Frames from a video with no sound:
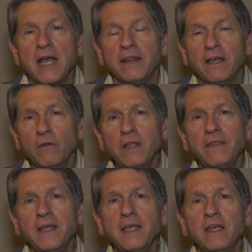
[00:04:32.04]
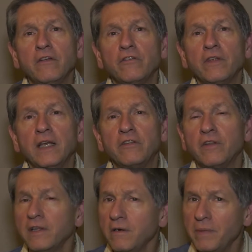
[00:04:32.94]
The only thing is, it's a
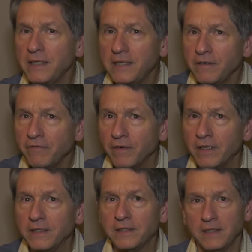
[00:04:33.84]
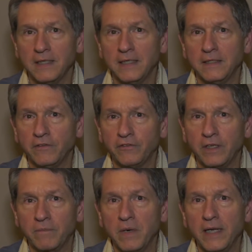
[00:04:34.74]
little bit different. The
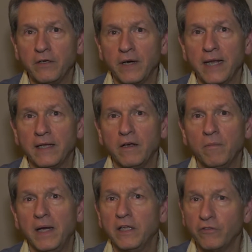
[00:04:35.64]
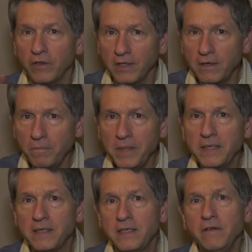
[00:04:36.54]
stick mic or handheld mic is a little
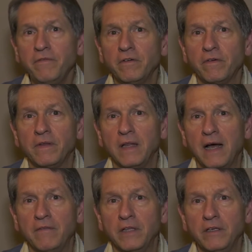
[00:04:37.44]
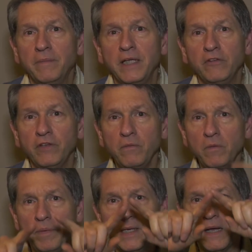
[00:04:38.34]
bit different from the lavalier because it will
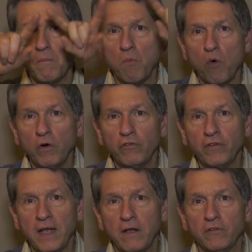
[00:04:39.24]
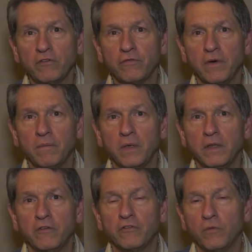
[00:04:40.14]
pick up more sounds from
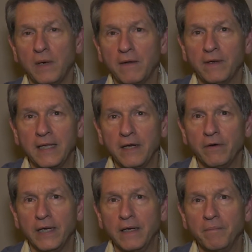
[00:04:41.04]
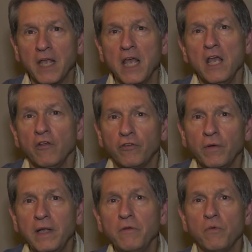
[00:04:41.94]
the surrounding area. So
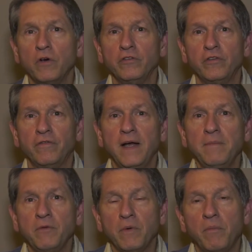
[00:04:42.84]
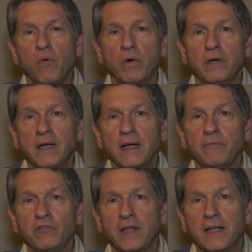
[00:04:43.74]
in other words, if I'm the reporter and I'm
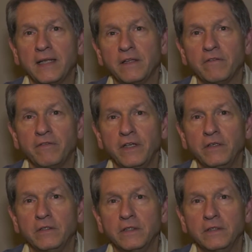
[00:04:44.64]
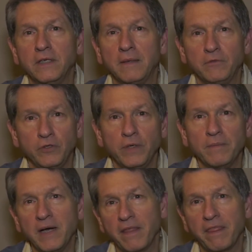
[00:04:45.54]
standing in the field and I'm doing
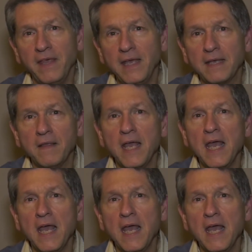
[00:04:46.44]
my thing,